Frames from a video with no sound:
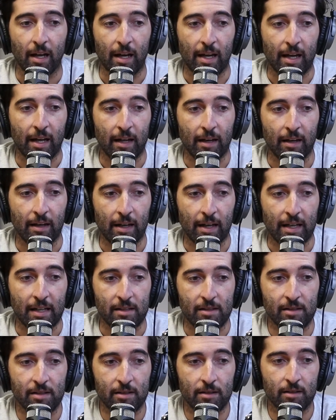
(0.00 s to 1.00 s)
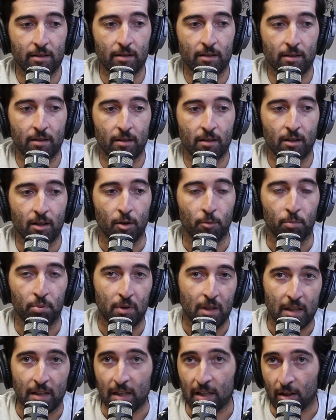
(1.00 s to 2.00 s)
And it's
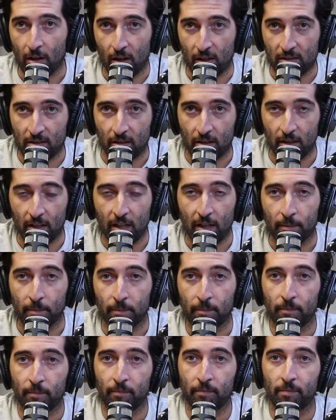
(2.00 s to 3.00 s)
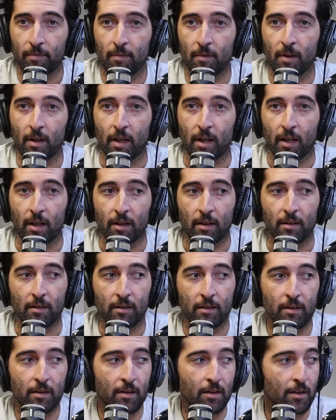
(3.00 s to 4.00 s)
completely lost on them.
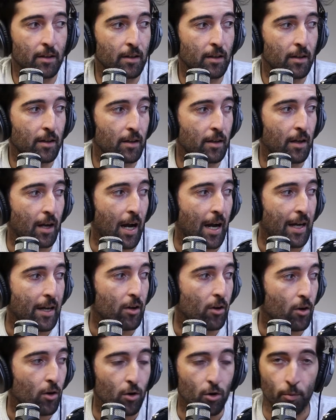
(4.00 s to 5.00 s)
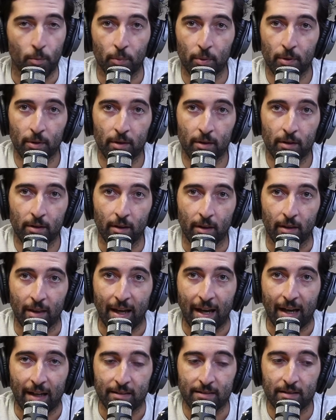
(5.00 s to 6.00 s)
And I hope
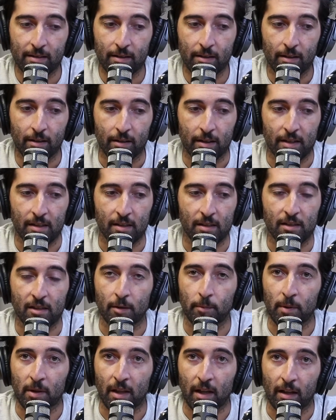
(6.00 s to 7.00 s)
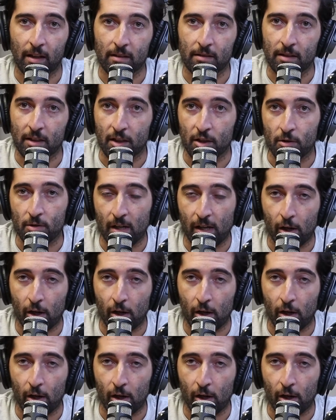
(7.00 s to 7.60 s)
that this is something that continues.